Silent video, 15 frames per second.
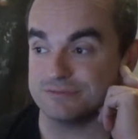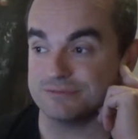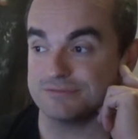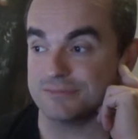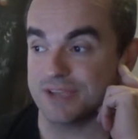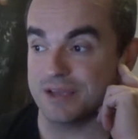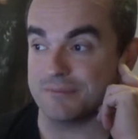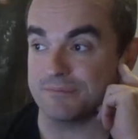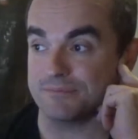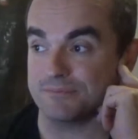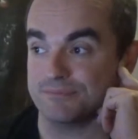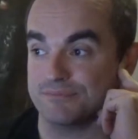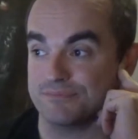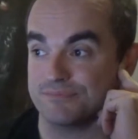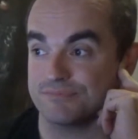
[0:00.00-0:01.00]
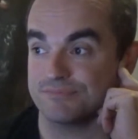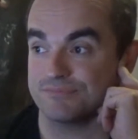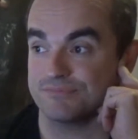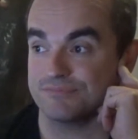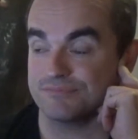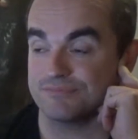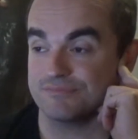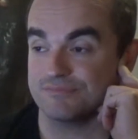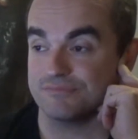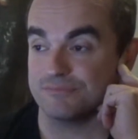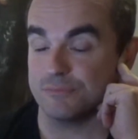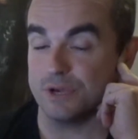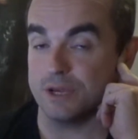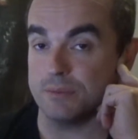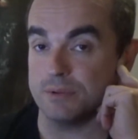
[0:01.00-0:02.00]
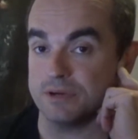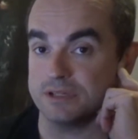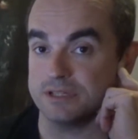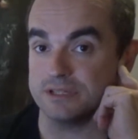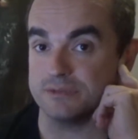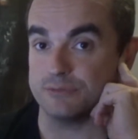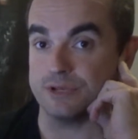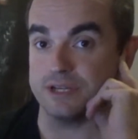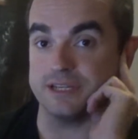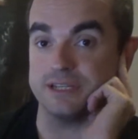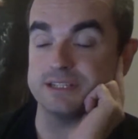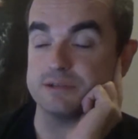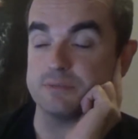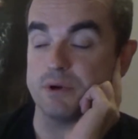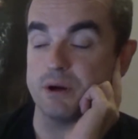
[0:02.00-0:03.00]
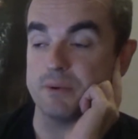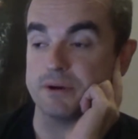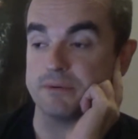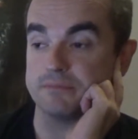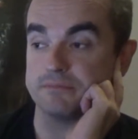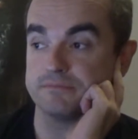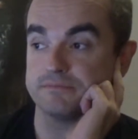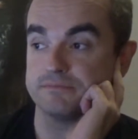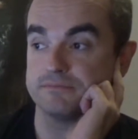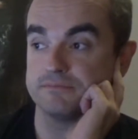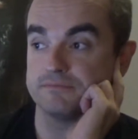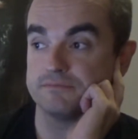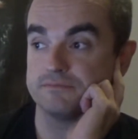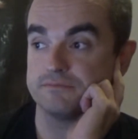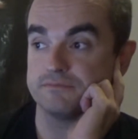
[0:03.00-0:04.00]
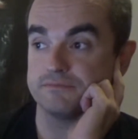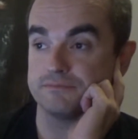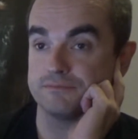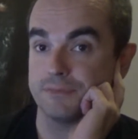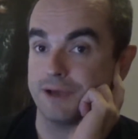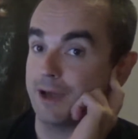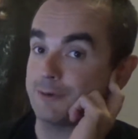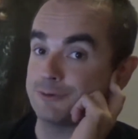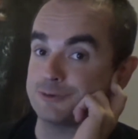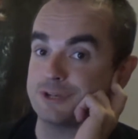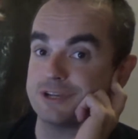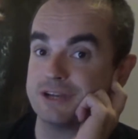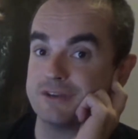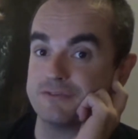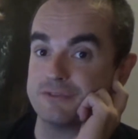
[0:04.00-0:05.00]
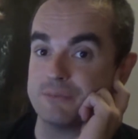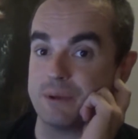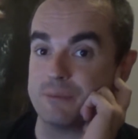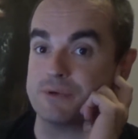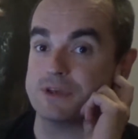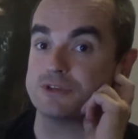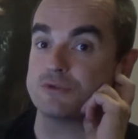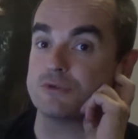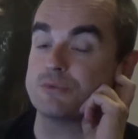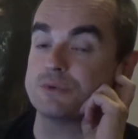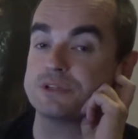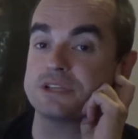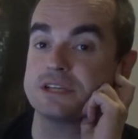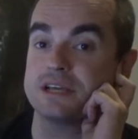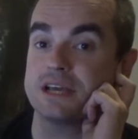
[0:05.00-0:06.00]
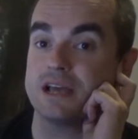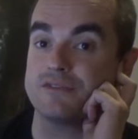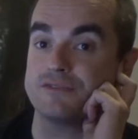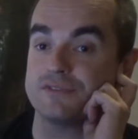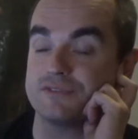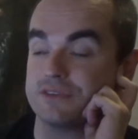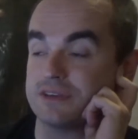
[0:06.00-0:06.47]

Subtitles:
Yeah, really is a bummer. I also have the memories, and always have